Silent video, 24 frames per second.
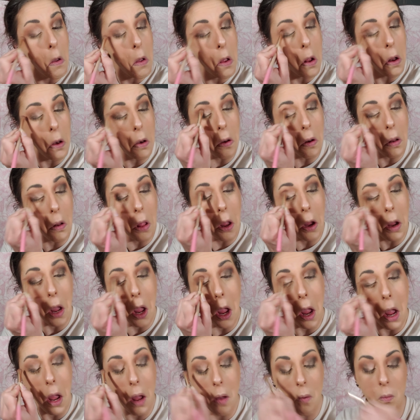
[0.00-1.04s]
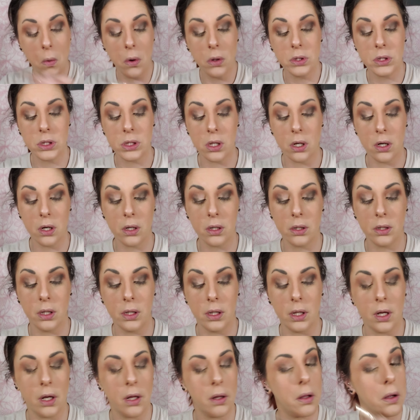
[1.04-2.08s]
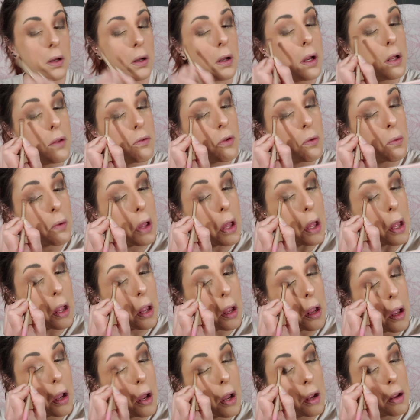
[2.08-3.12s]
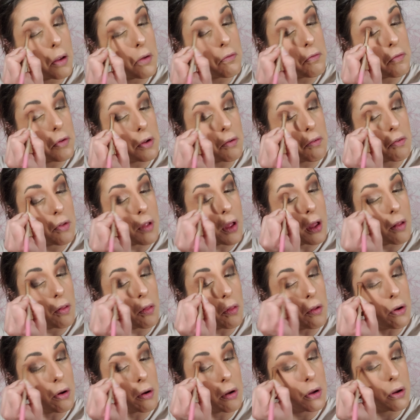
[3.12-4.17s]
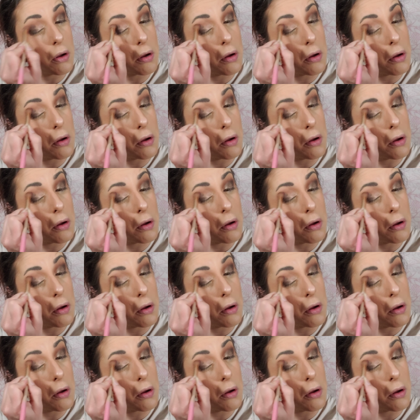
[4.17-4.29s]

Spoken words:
Right here, like, hey, one's darker than the other. It's okay. I can fix that. Look.